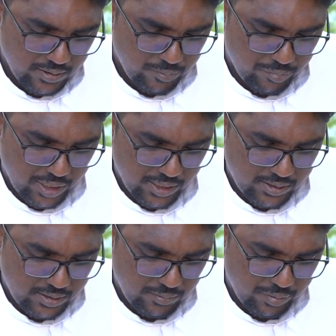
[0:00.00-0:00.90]

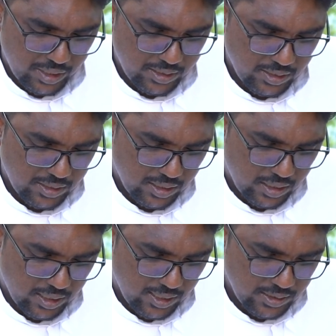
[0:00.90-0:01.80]
breathed a
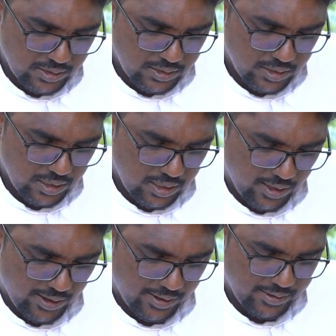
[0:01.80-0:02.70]
last
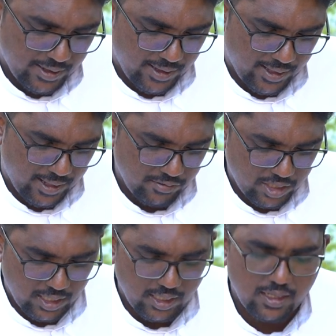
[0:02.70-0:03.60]
at
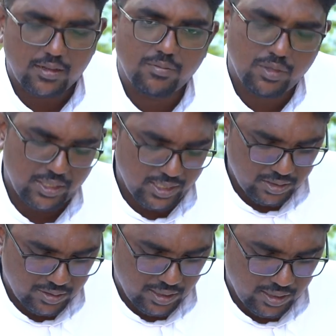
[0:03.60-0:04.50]
Helta
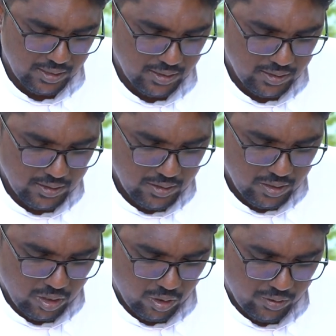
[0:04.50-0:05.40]
Monastery
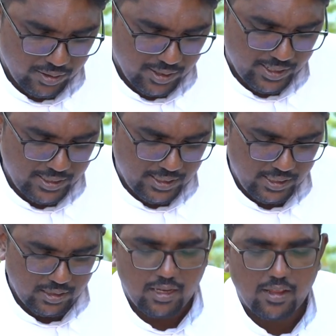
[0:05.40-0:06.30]
on
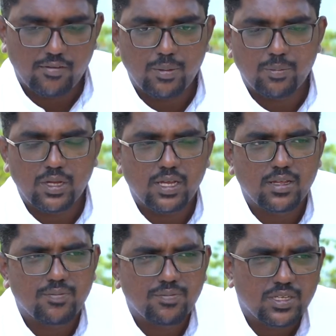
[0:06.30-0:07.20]
19th November
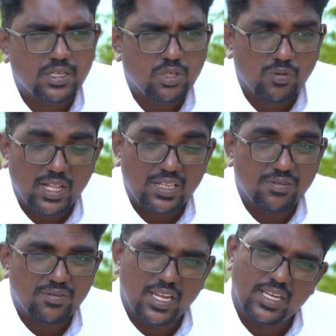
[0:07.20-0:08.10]

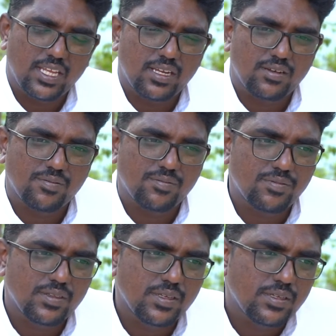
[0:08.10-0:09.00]
1298.
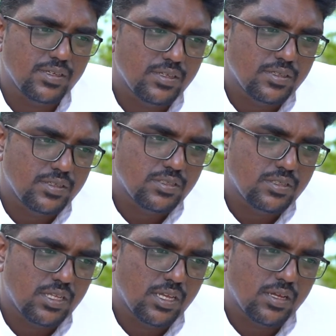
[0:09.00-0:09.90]

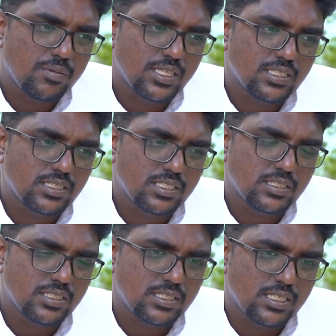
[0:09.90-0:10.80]
Dear brothers and
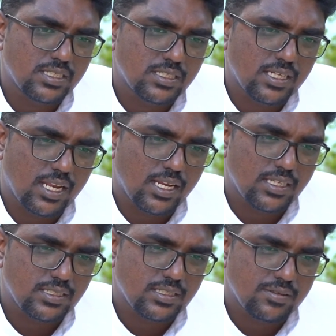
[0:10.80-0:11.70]
sisters in
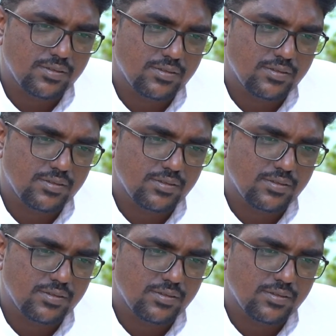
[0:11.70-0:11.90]
Christ,